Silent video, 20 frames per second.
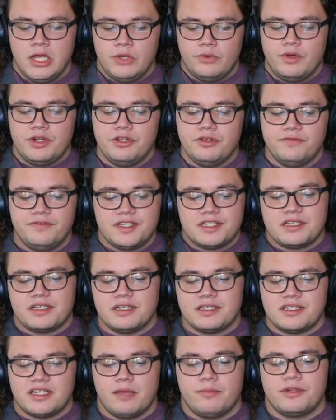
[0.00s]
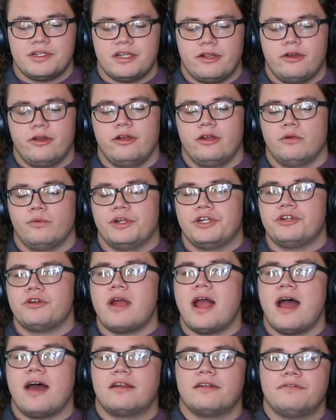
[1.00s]
When you visit a cemetery, or when you're
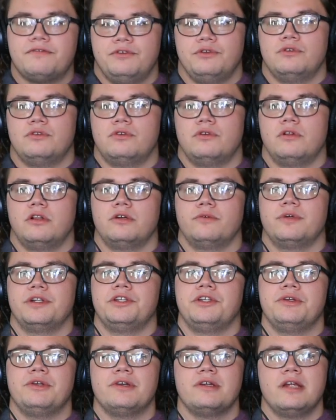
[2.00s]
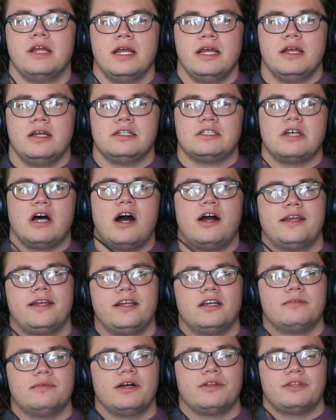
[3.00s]
at a funeral, or when you're
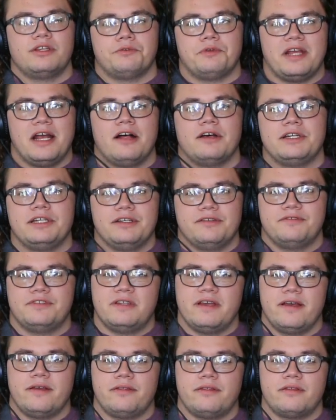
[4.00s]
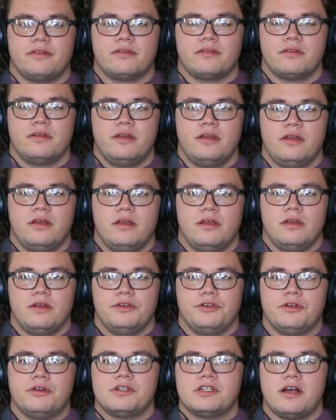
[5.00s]
talking about the reality of death,
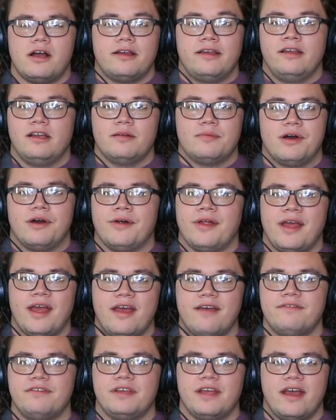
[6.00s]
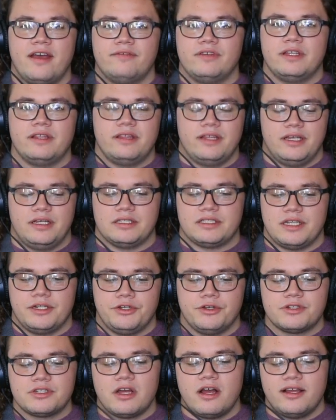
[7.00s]
you're talking about heavy, heavy things, and
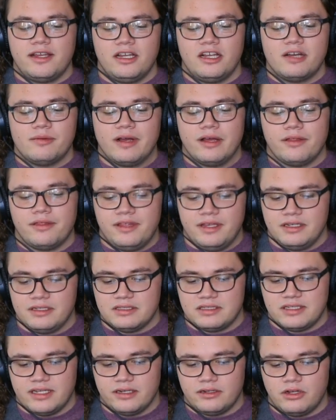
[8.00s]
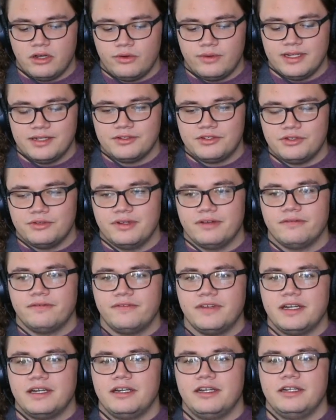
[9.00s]
you're talking about things that go into
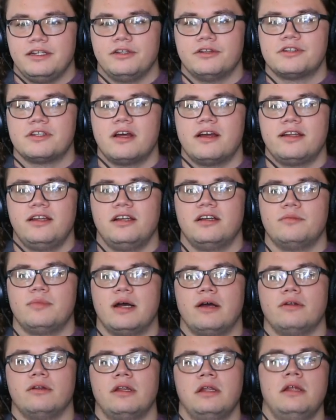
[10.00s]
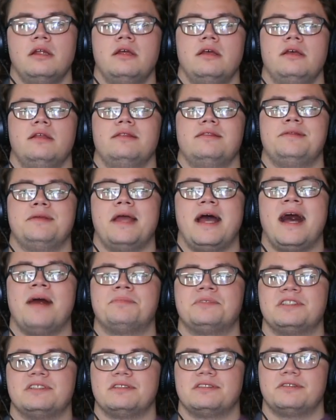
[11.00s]
infinity. You're talking about the
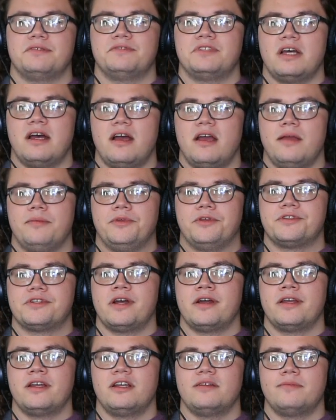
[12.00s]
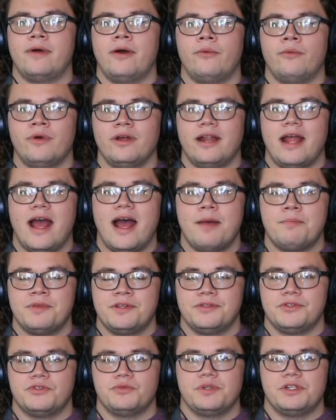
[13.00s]
absence of time. You're talking about what
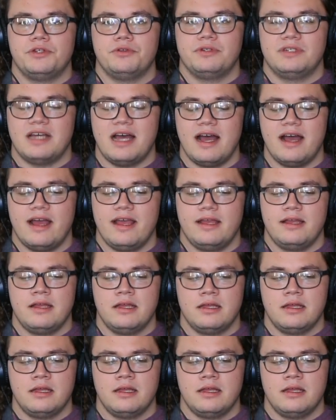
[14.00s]
happens when you die.